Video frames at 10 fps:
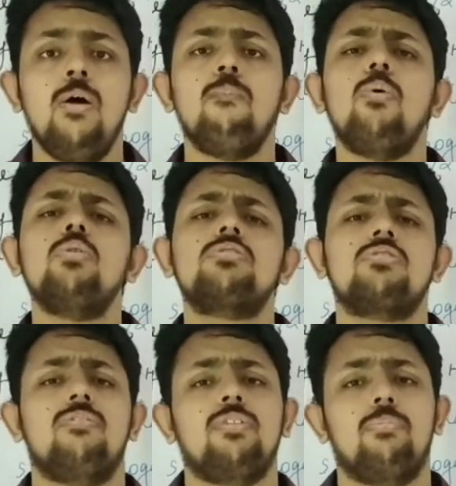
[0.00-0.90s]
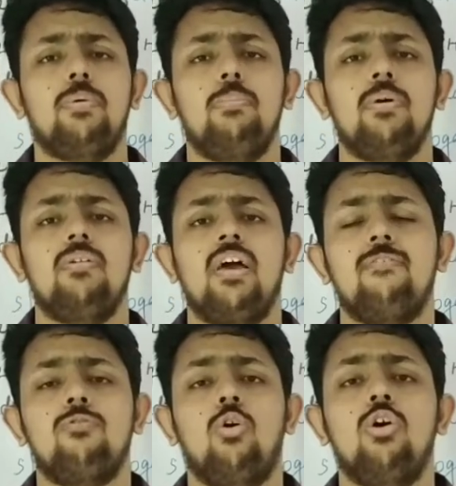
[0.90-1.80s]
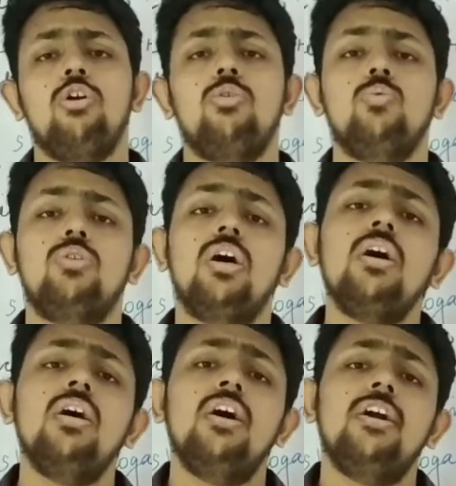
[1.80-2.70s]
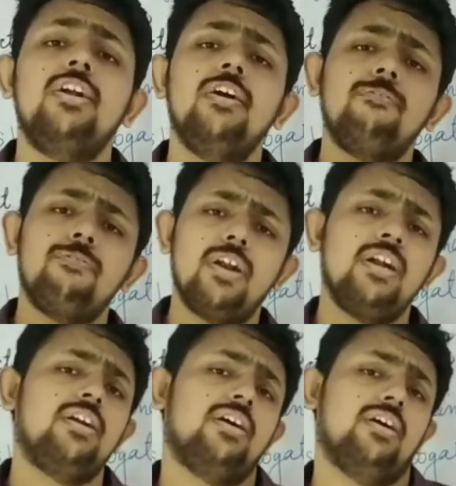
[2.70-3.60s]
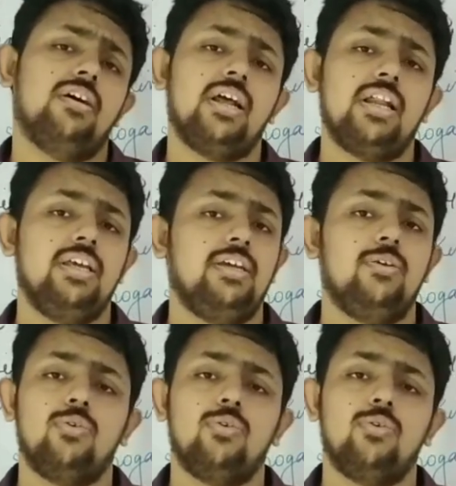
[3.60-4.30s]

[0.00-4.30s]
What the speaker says: Most of the people have gone to the different rally.